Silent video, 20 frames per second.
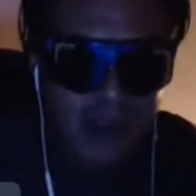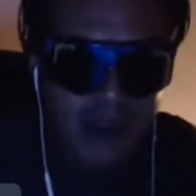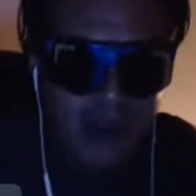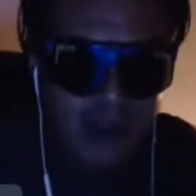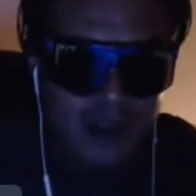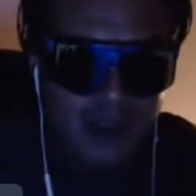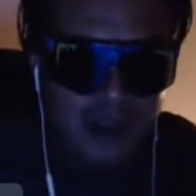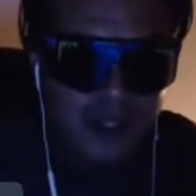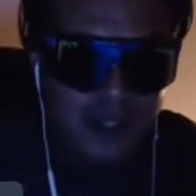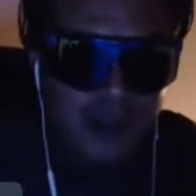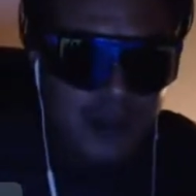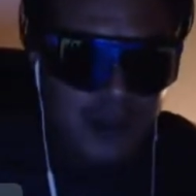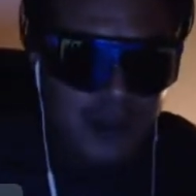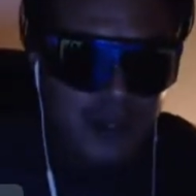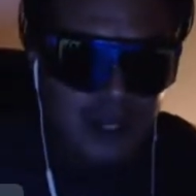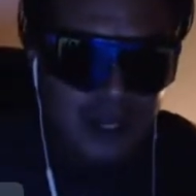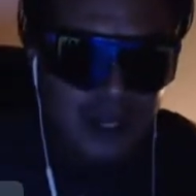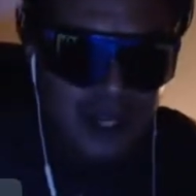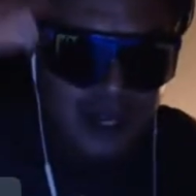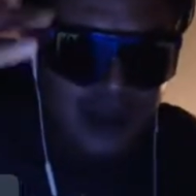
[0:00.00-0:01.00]
You see what
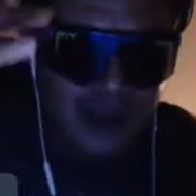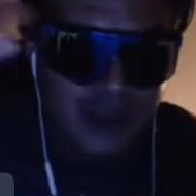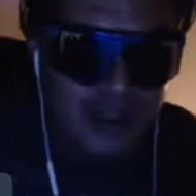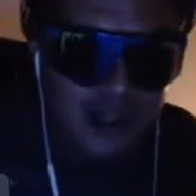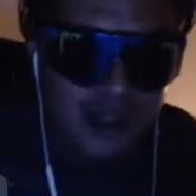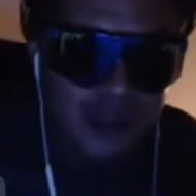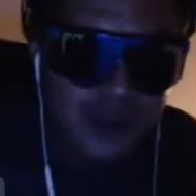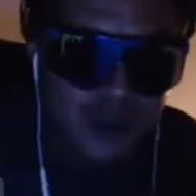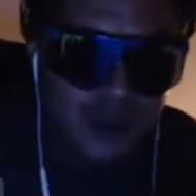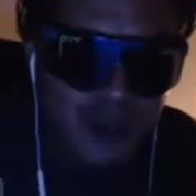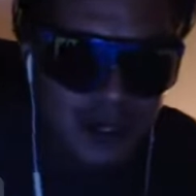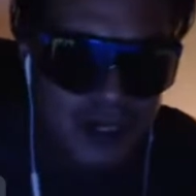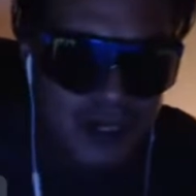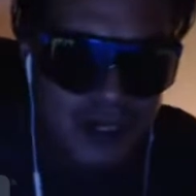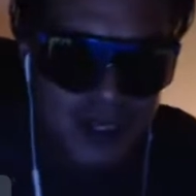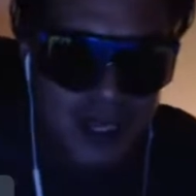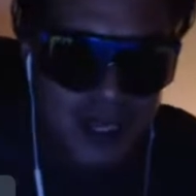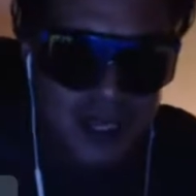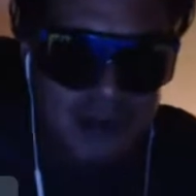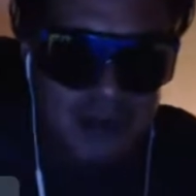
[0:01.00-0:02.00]
the Lakers are doing in
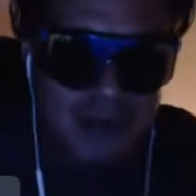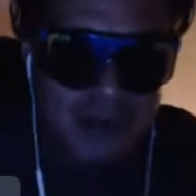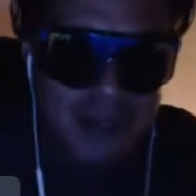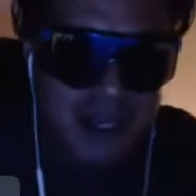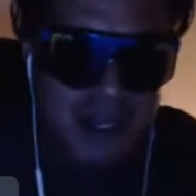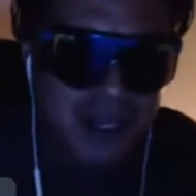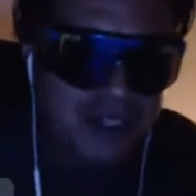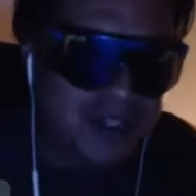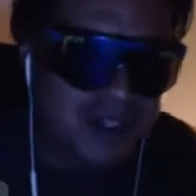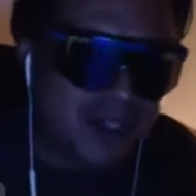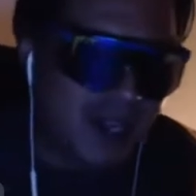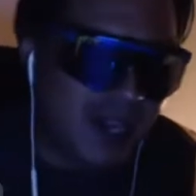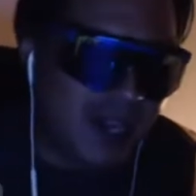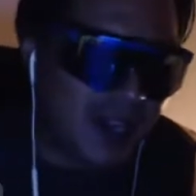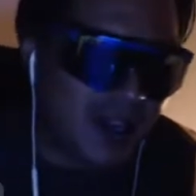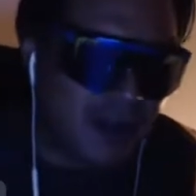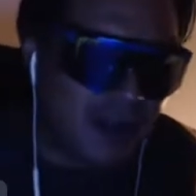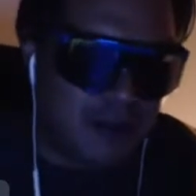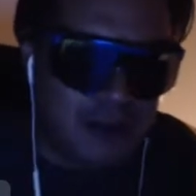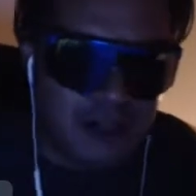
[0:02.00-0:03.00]
the NBA,
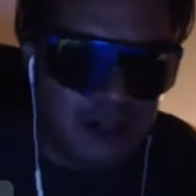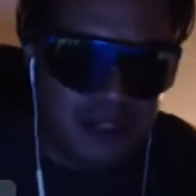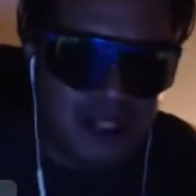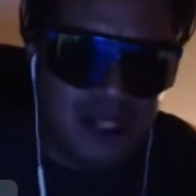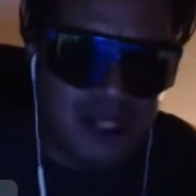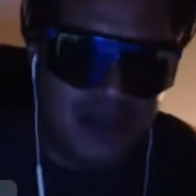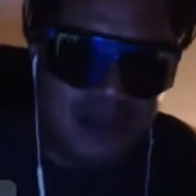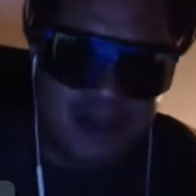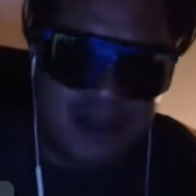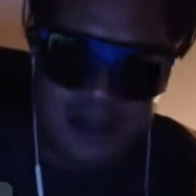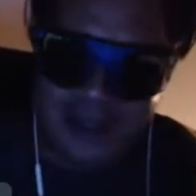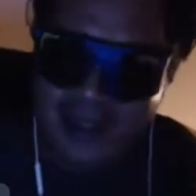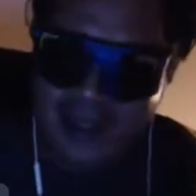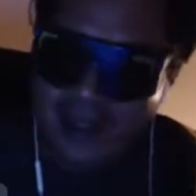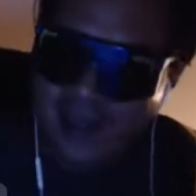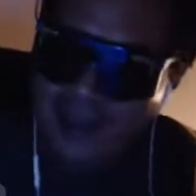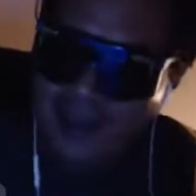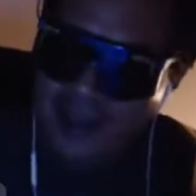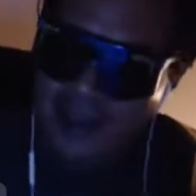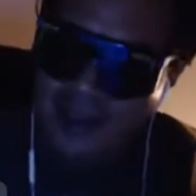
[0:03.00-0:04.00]
stacking up their teams.
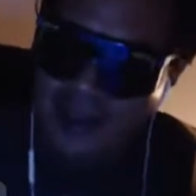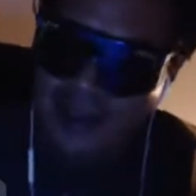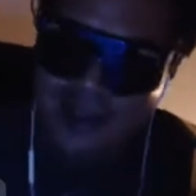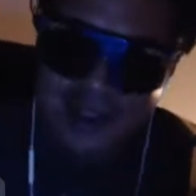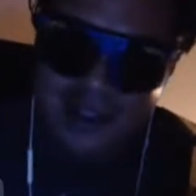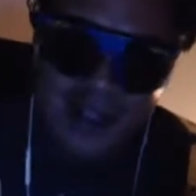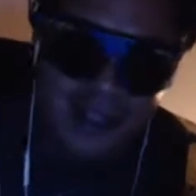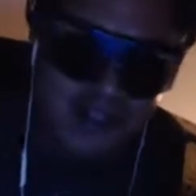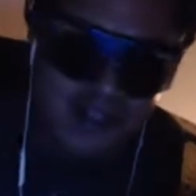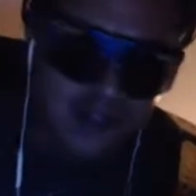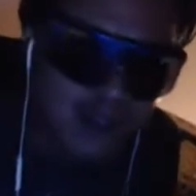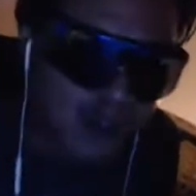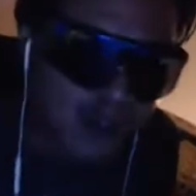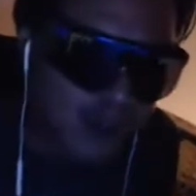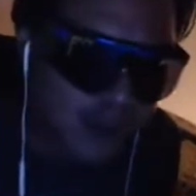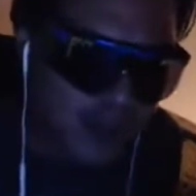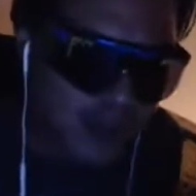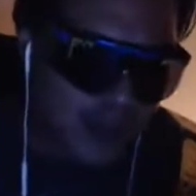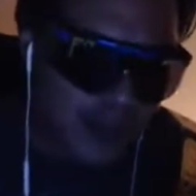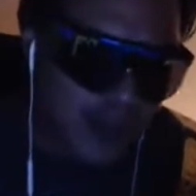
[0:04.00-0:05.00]
The Nets are
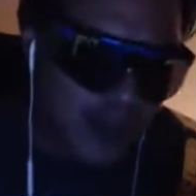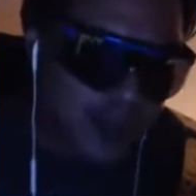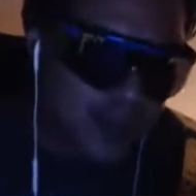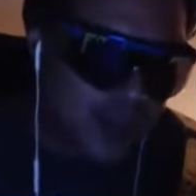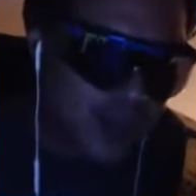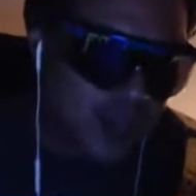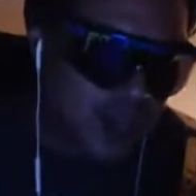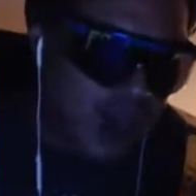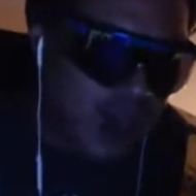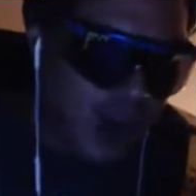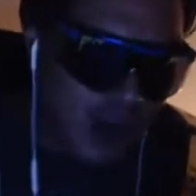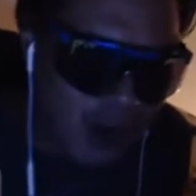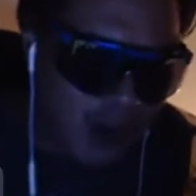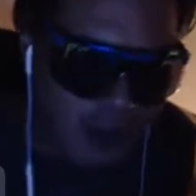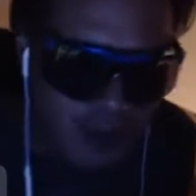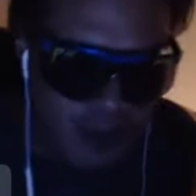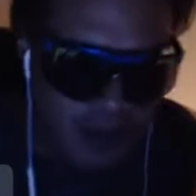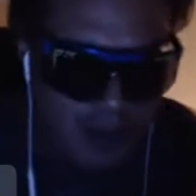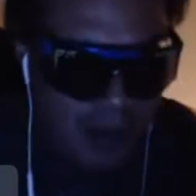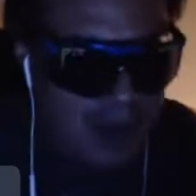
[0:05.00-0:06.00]
doing it. The
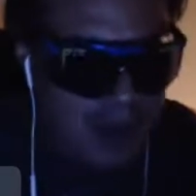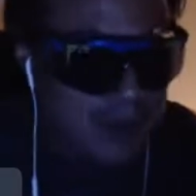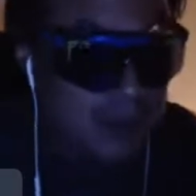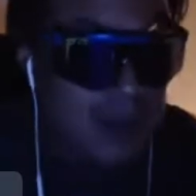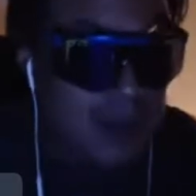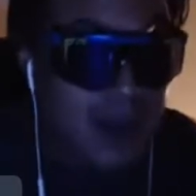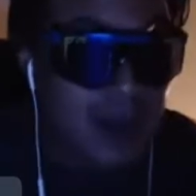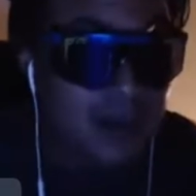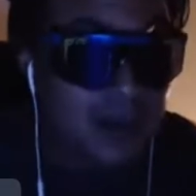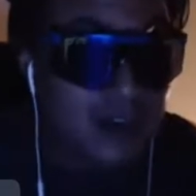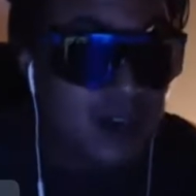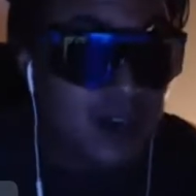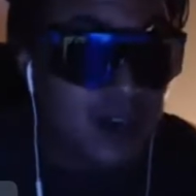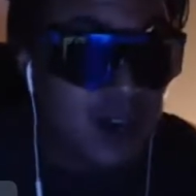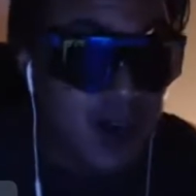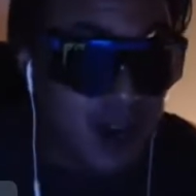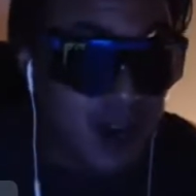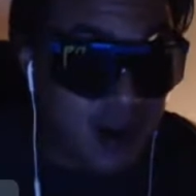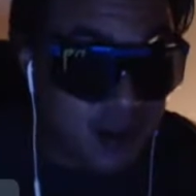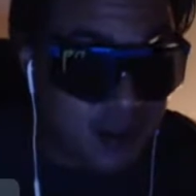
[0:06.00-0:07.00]
Chicago, my
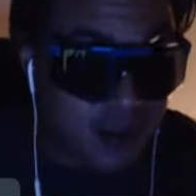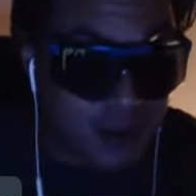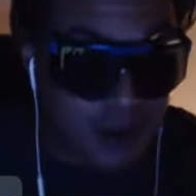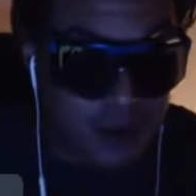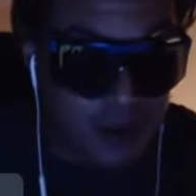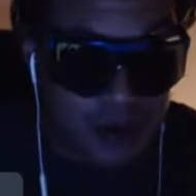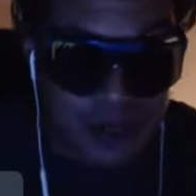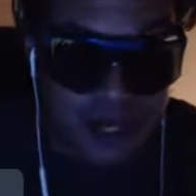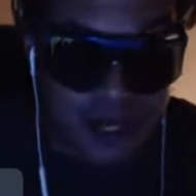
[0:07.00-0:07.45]
Chicago Bulls.